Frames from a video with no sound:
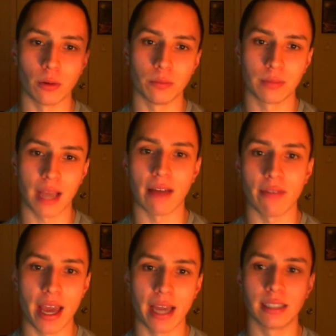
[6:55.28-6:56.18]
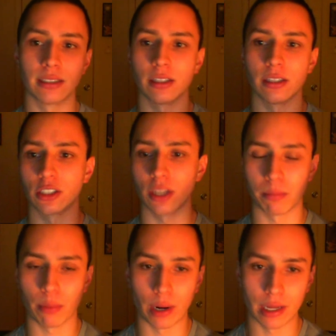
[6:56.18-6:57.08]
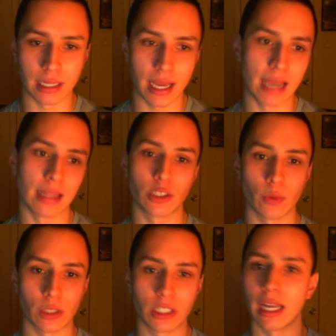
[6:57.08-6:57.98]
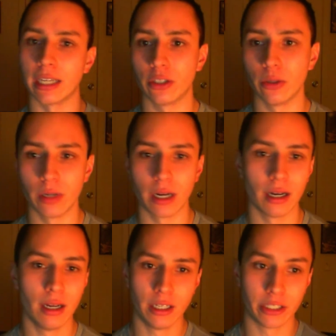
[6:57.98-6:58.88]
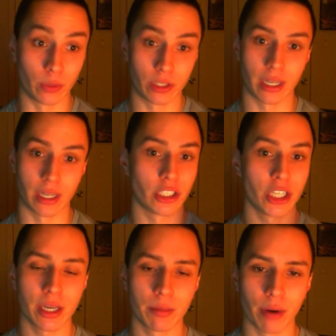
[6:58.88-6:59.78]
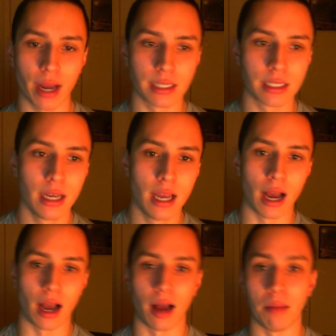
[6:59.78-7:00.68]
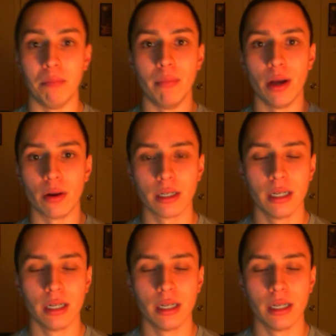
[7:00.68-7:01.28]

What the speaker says: have eggs at some point of the day, and then switch to like tuna, switch to like chicken breast, milk,